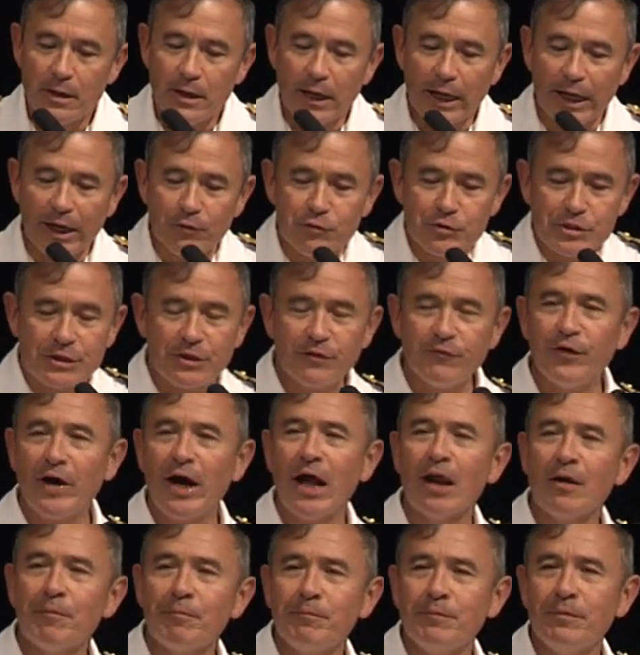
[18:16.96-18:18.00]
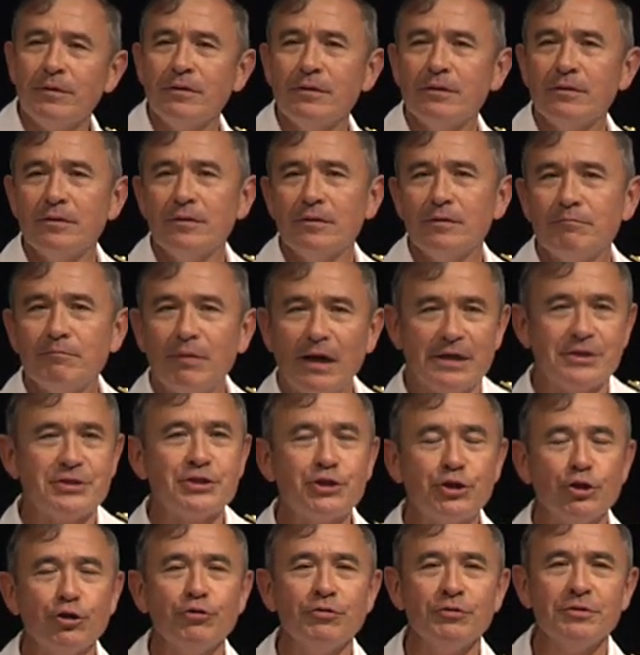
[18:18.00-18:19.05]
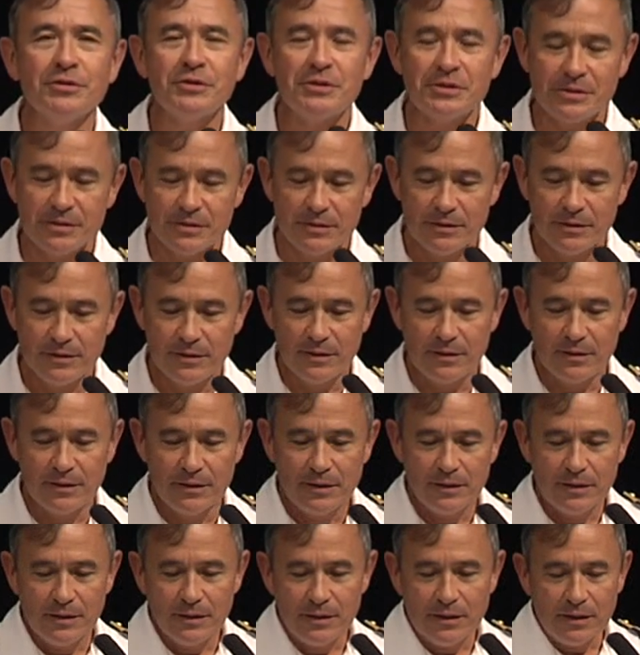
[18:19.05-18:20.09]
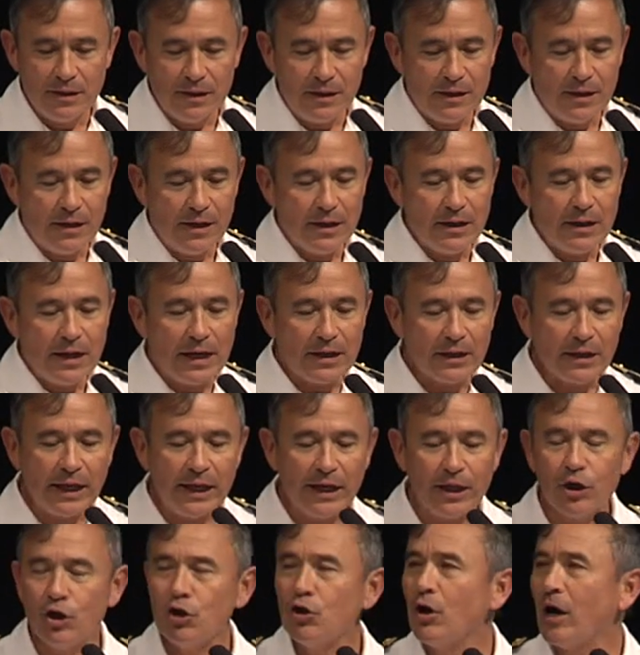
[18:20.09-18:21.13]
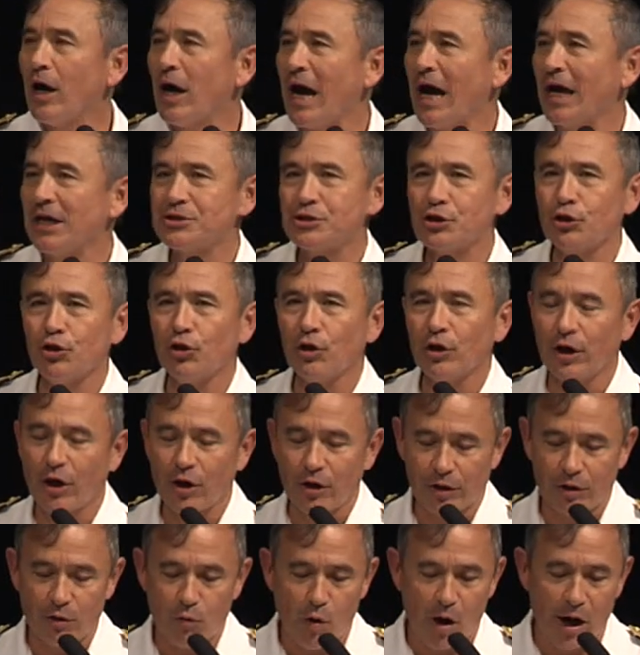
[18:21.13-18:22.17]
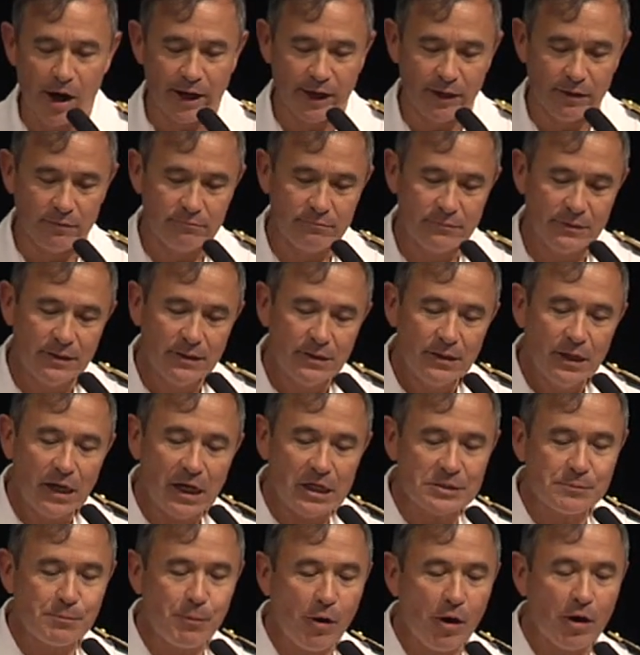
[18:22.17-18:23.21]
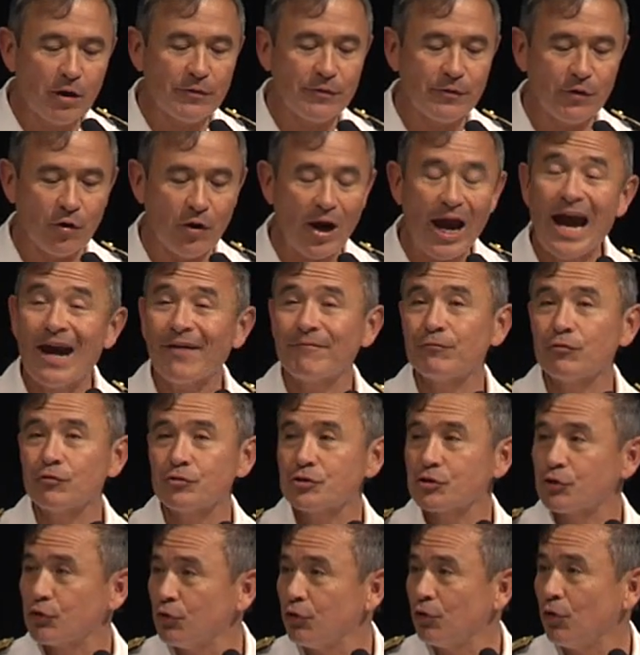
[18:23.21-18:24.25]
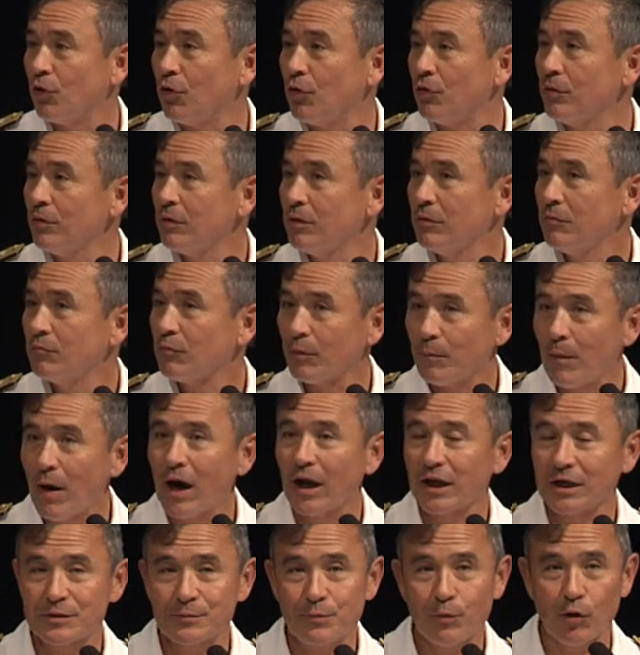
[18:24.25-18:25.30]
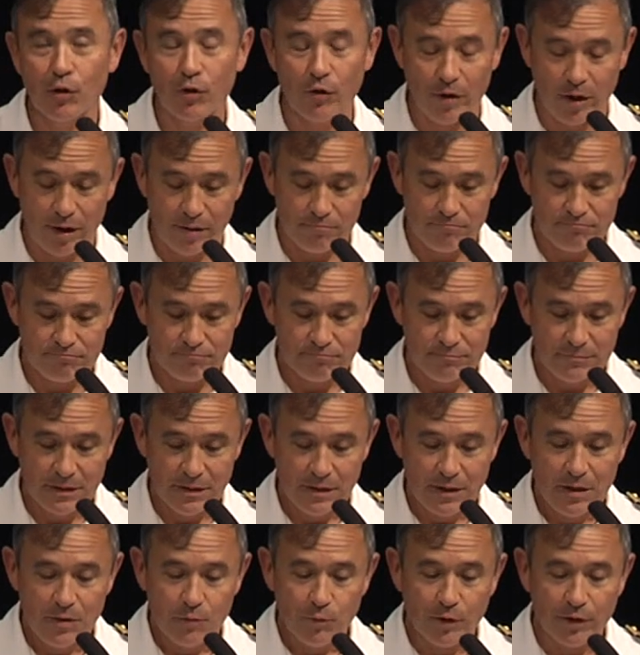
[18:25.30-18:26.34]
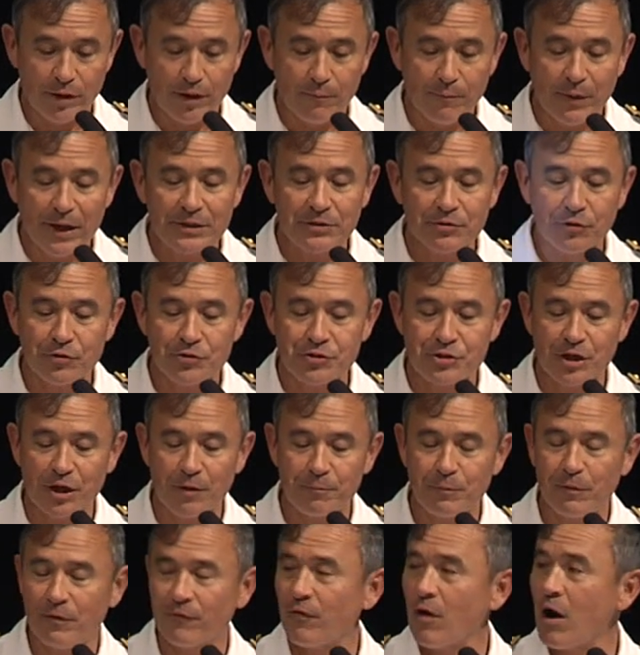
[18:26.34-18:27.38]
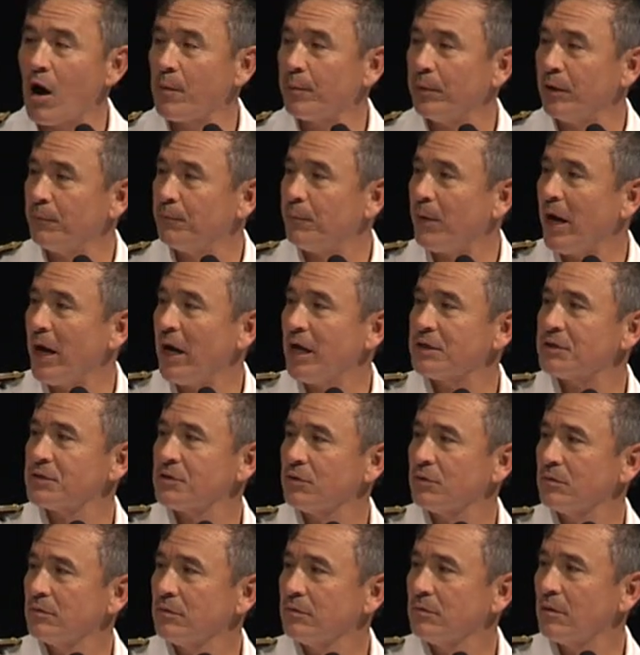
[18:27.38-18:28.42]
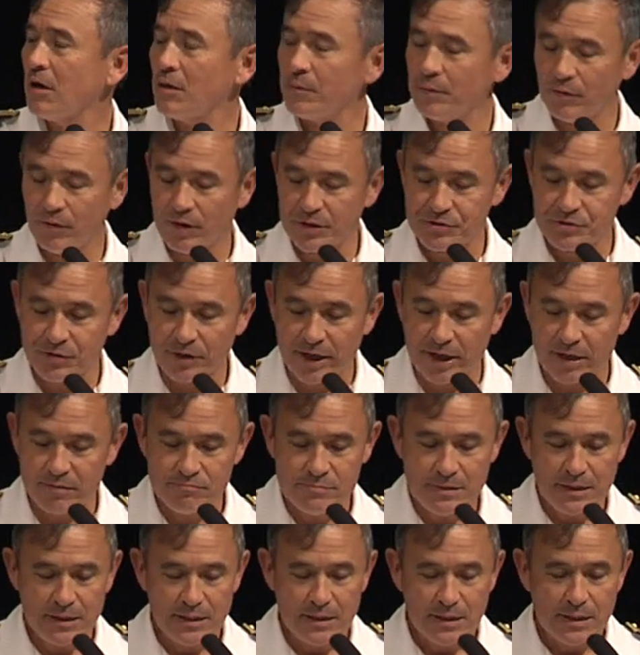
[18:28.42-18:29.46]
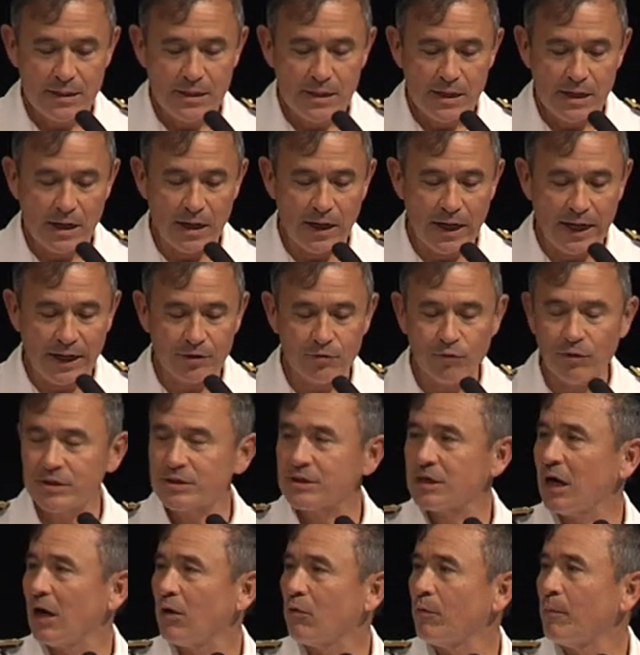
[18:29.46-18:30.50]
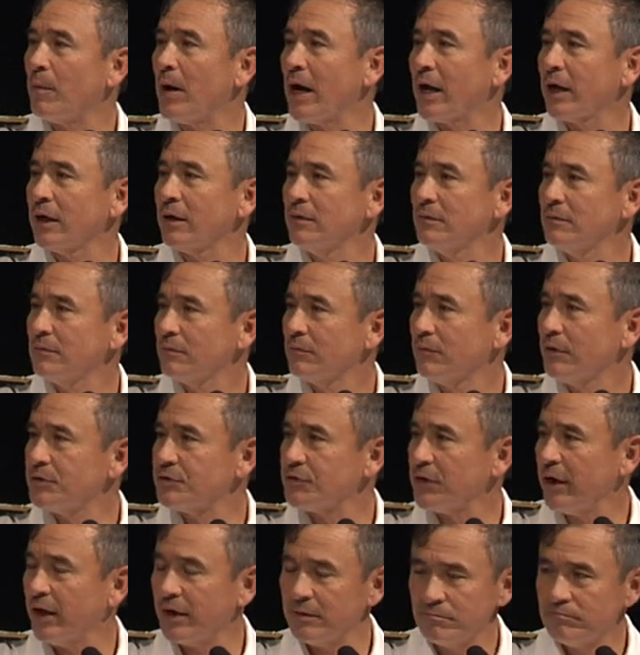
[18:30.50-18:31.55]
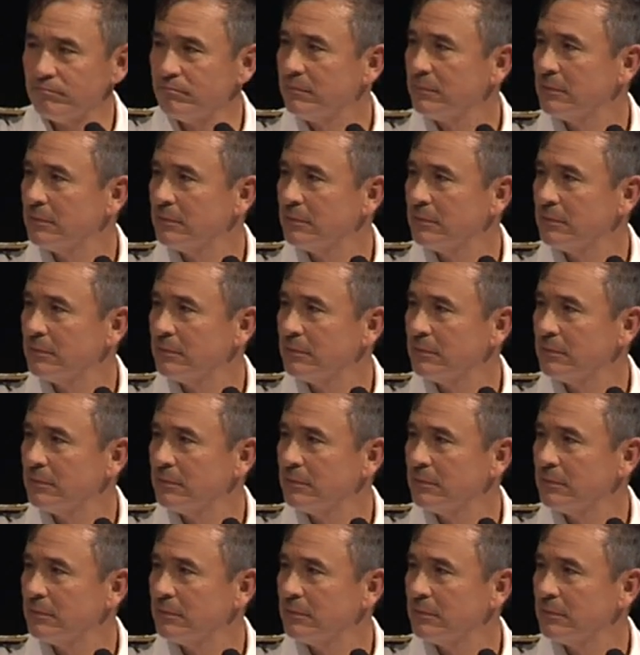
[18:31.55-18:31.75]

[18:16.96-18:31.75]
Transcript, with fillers: It was developed by students at Leilehua High School here in Hawaii as part of their after-school robotics program. With the mentorship of Harmony Paz, Harmony, raise your hand, uh, and Chris Kawabata, raise your hand.